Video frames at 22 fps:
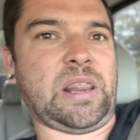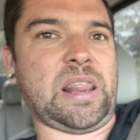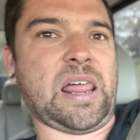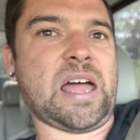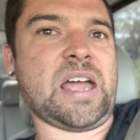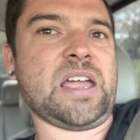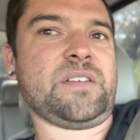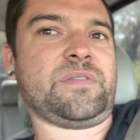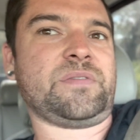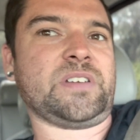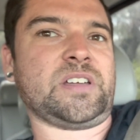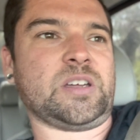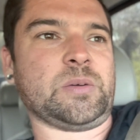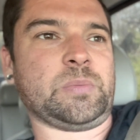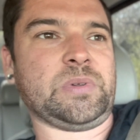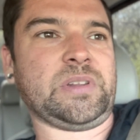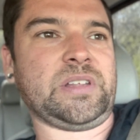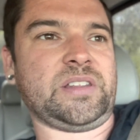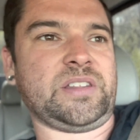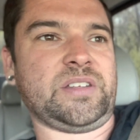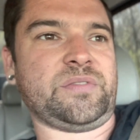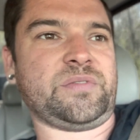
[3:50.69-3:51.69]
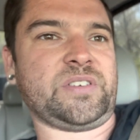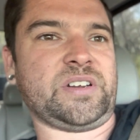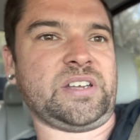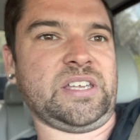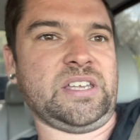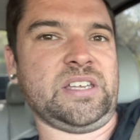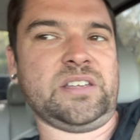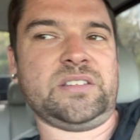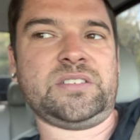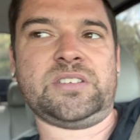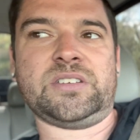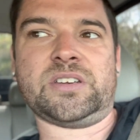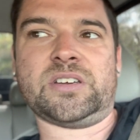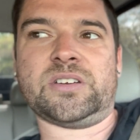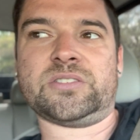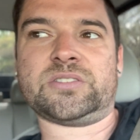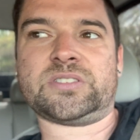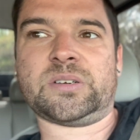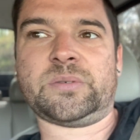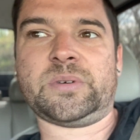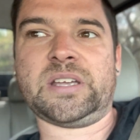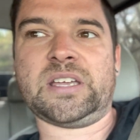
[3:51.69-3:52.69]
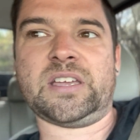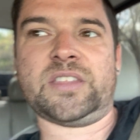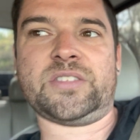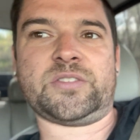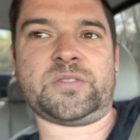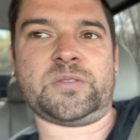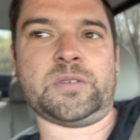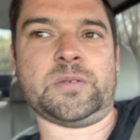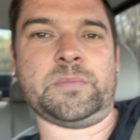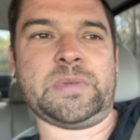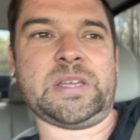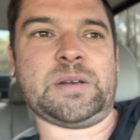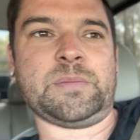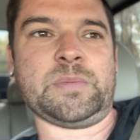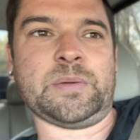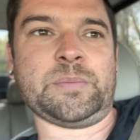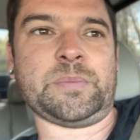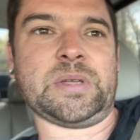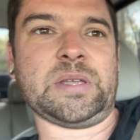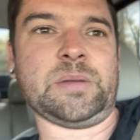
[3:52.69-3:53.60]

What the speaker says: life and completely forget, you know. So I went ahead and threw a minimum